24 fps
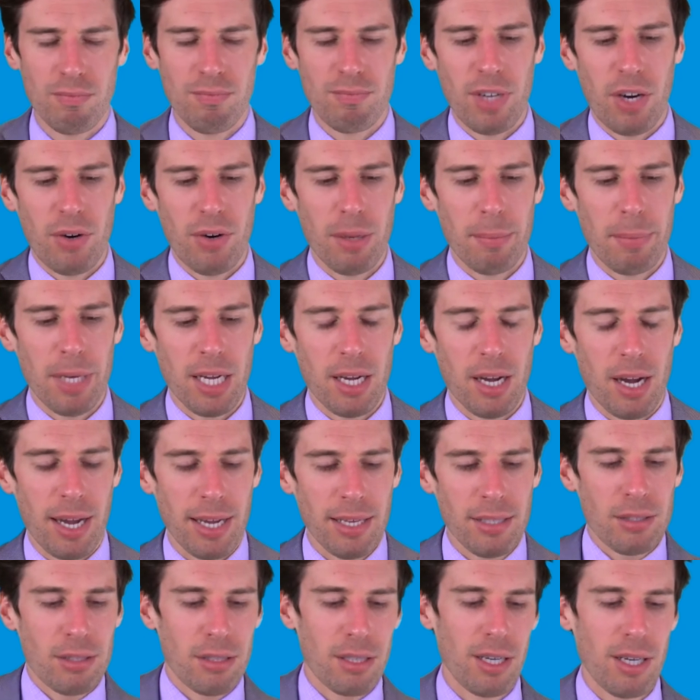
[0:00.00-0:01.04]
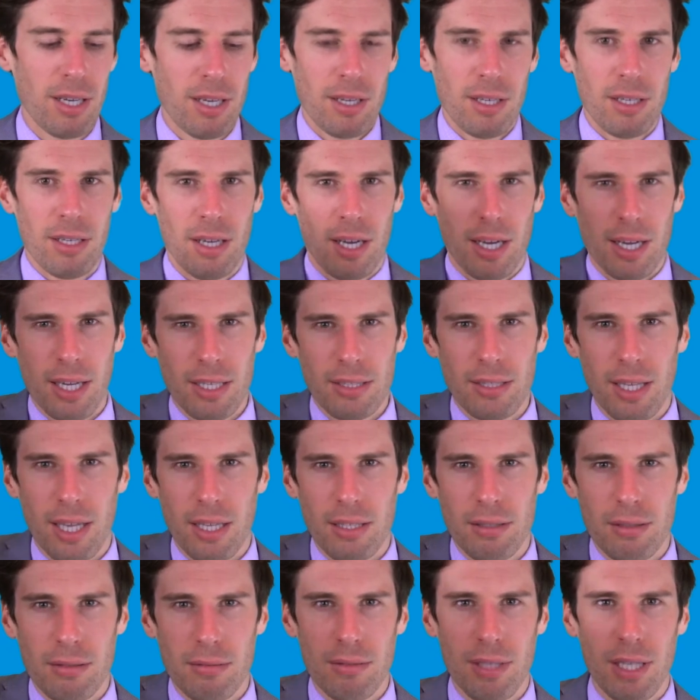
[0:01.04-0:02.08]
very big heights. I guess
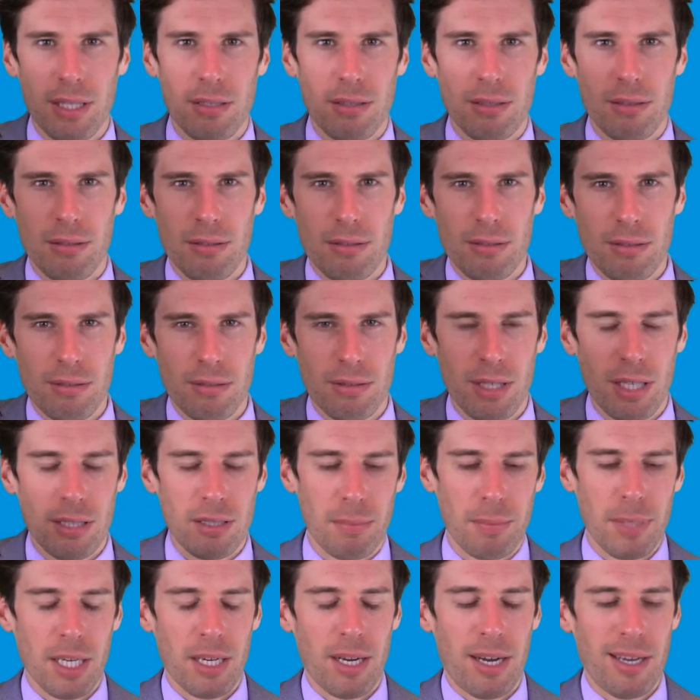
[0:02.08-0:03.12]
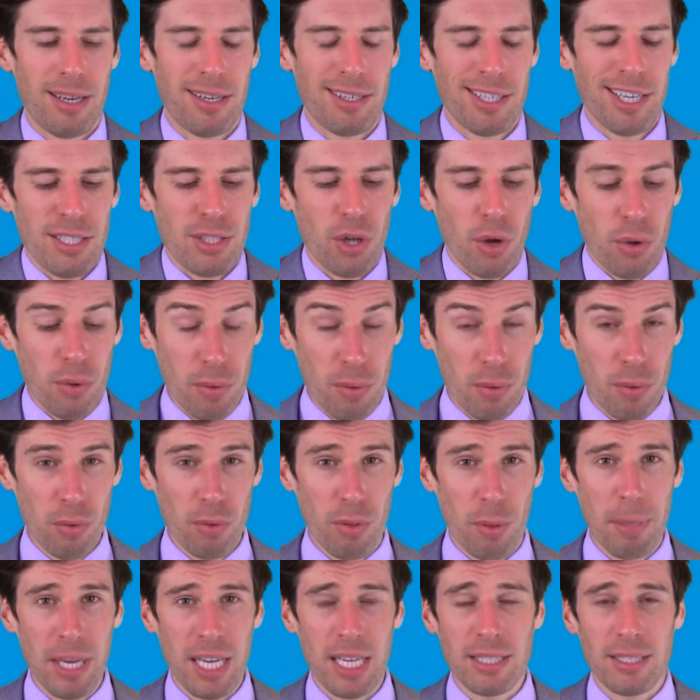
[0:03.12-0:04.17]
that's that's that's a big height. So
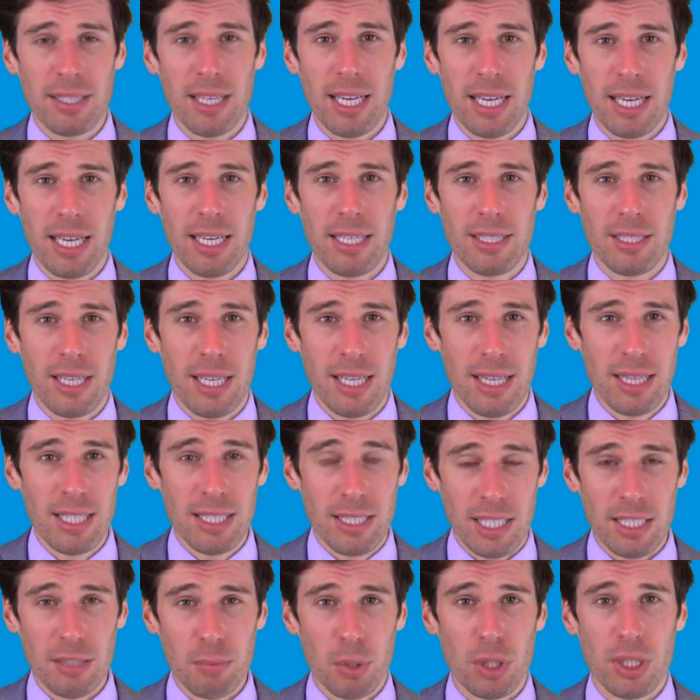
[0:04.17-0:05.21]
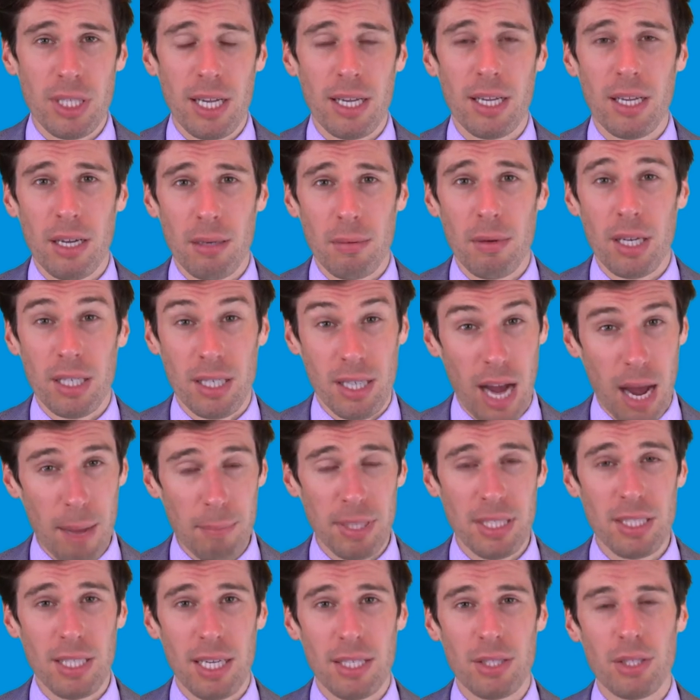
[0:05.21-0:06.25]
the biggest thing is the six percent
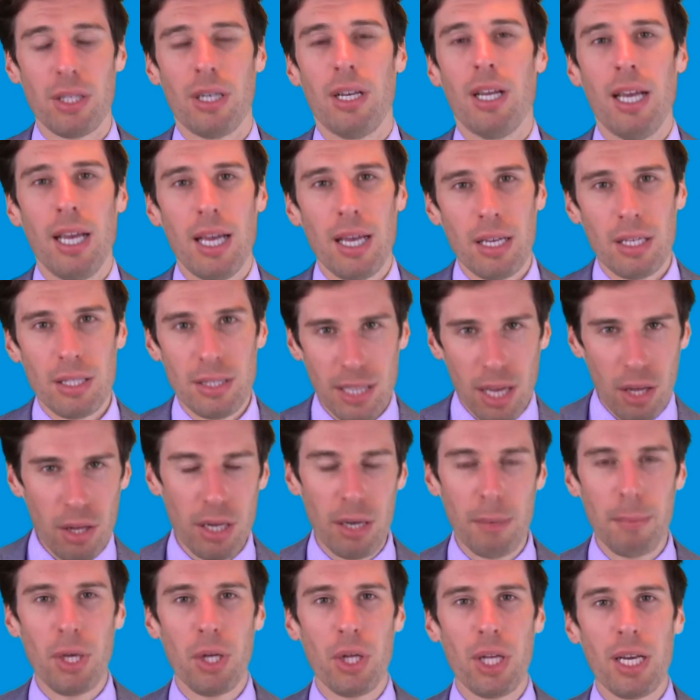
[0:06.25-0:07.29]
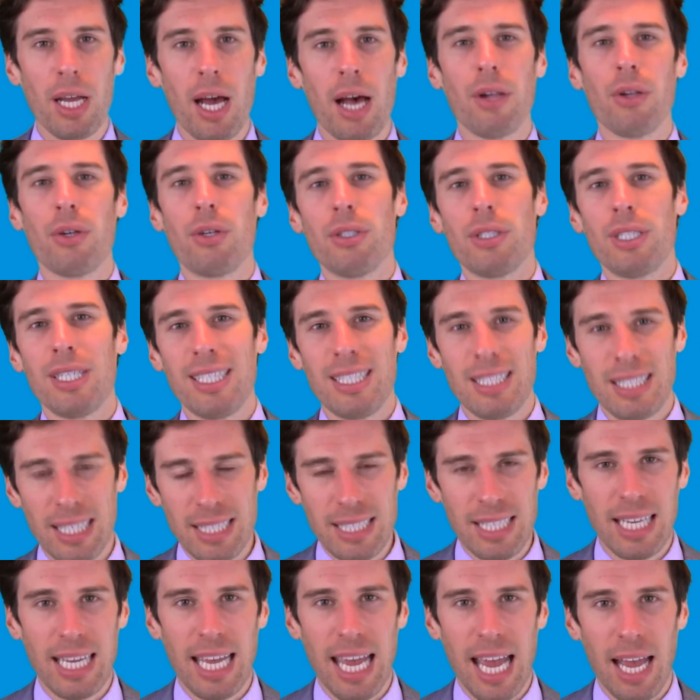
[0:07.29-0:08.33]
compensation. Selling a million dollars,
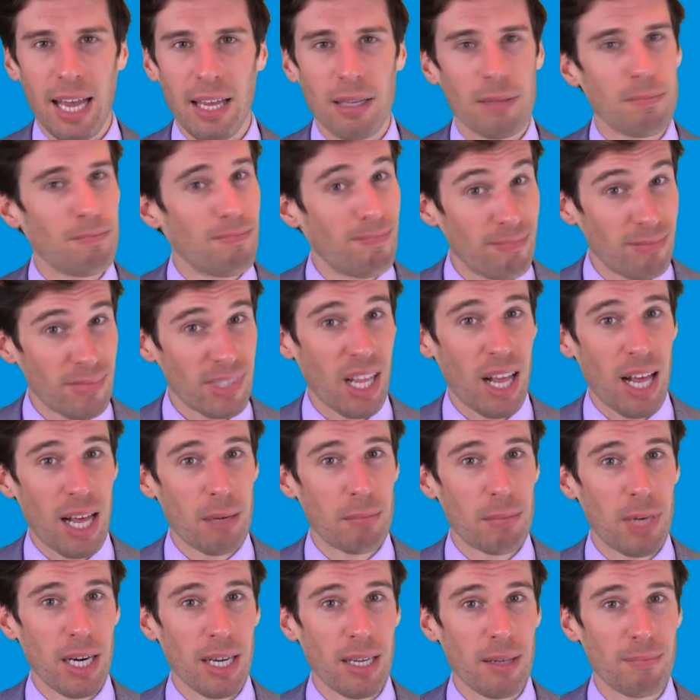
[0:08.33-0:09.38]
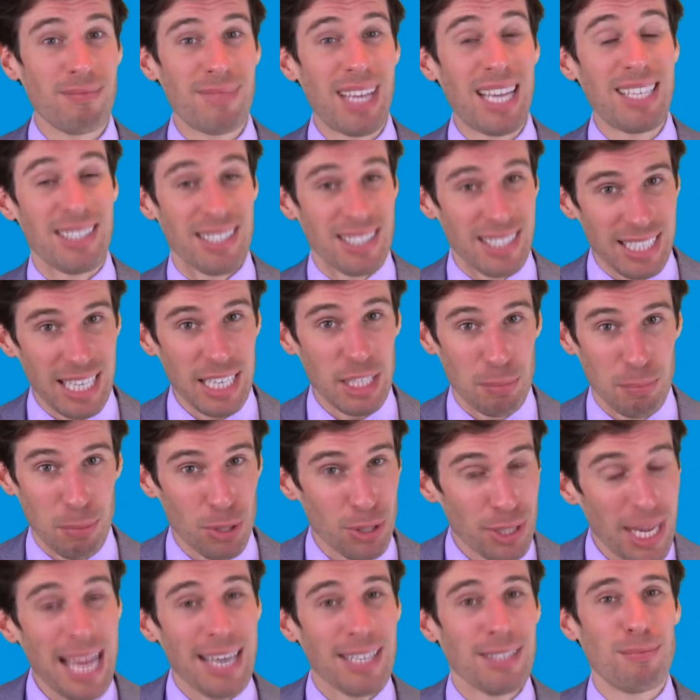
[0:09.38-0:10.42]
60k. It's a lot of money. That's
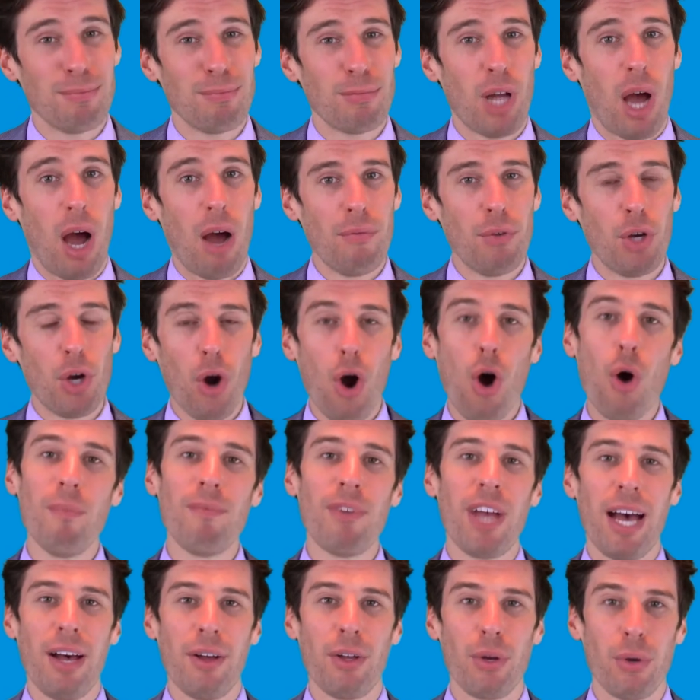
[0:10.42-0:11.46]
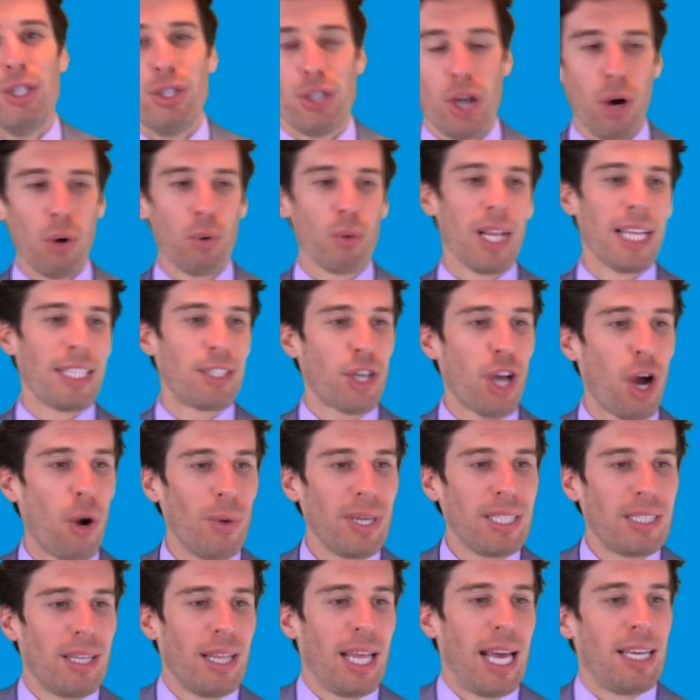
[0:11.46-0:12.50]
6% of your home value. So let's go
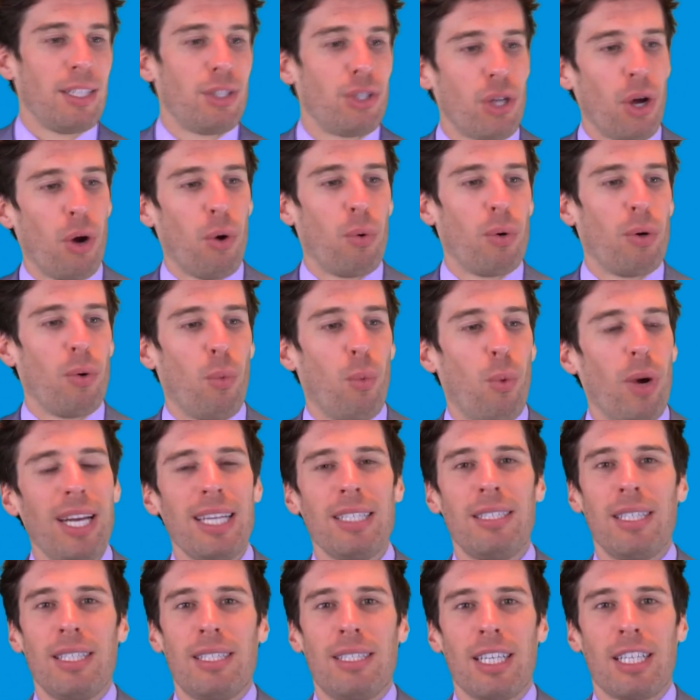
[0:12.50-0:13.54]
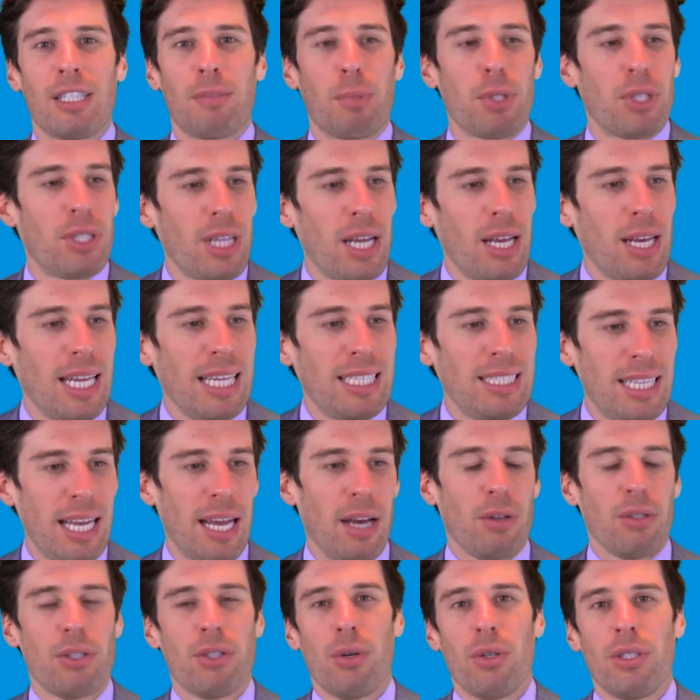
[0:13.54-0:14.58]
into that. So, what does the 6%
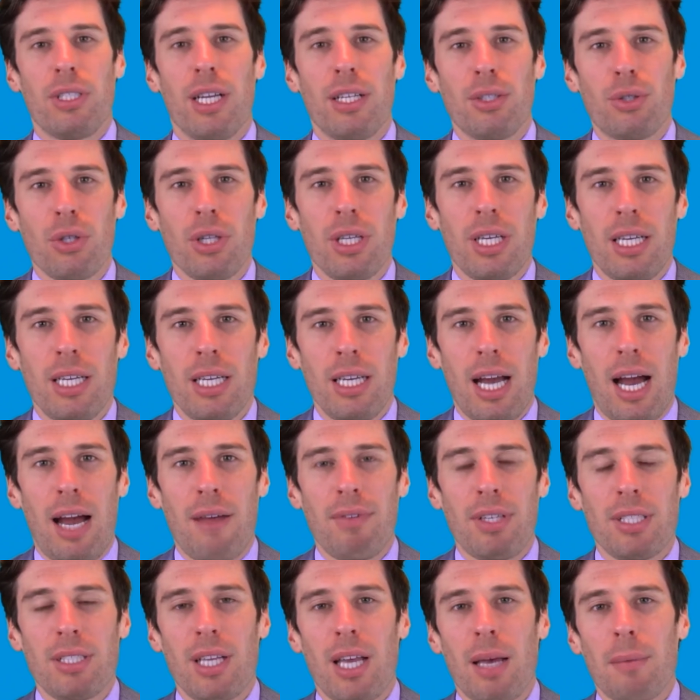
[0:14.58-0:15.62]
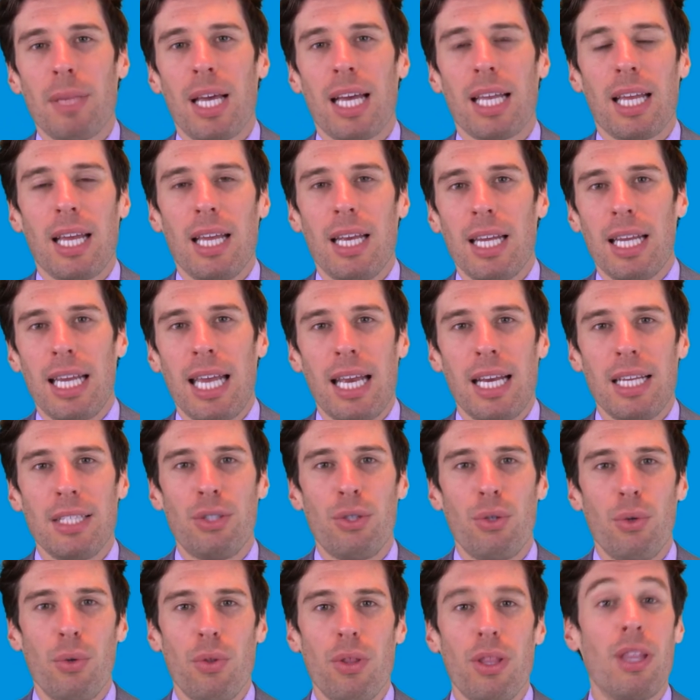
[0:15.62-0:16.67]
entail? So, essentially, obviously, I'm not going to get
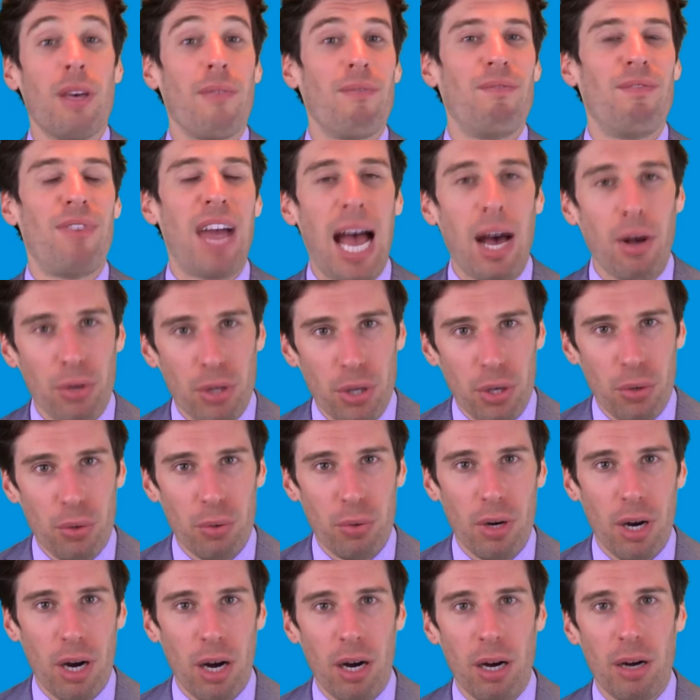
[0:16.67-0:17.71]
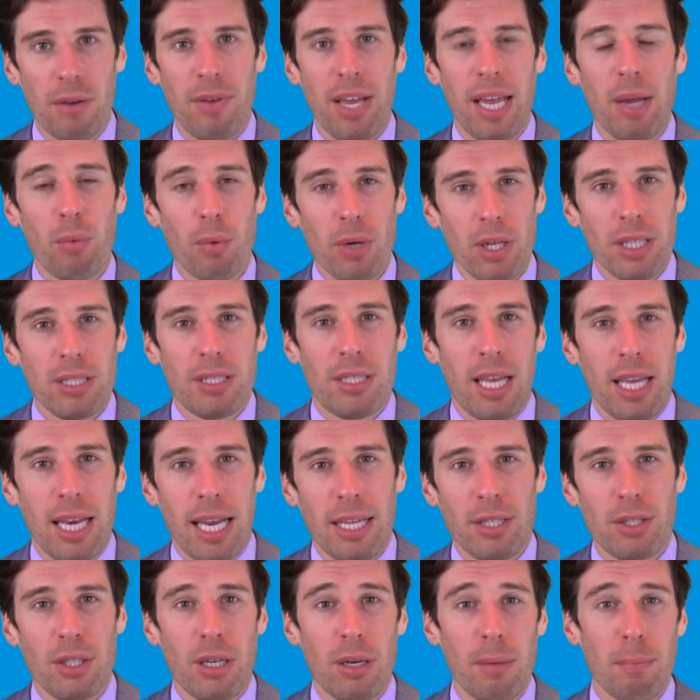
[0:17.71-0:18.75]
into the value of a real estate
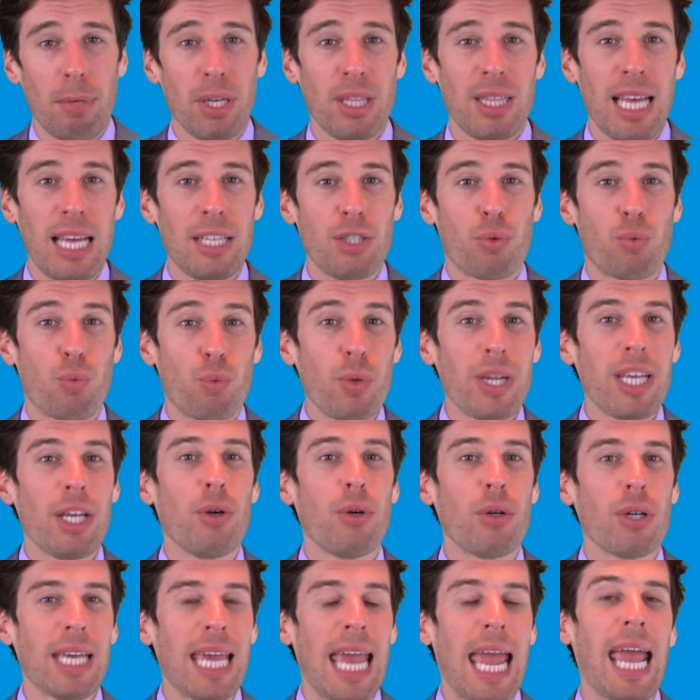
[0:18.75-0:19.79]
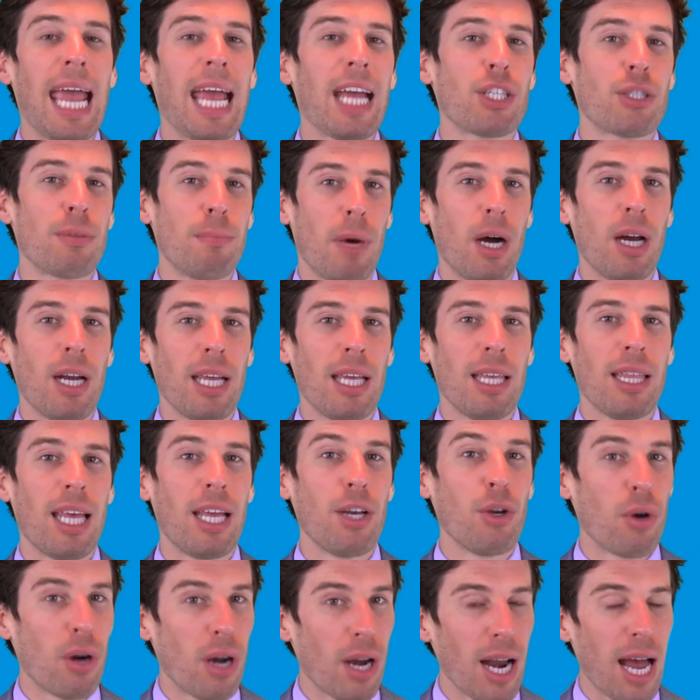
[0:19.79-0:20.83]
agent, but that's real cash money
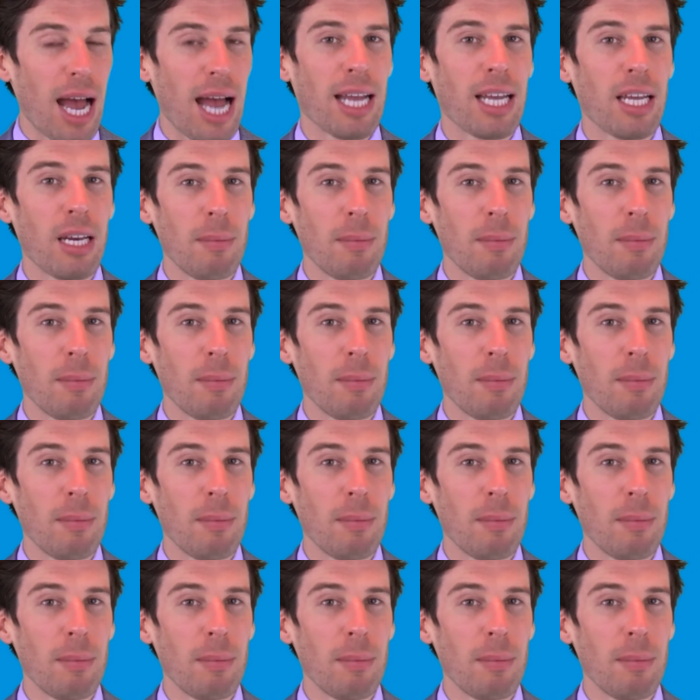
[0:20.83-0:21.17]
that you're not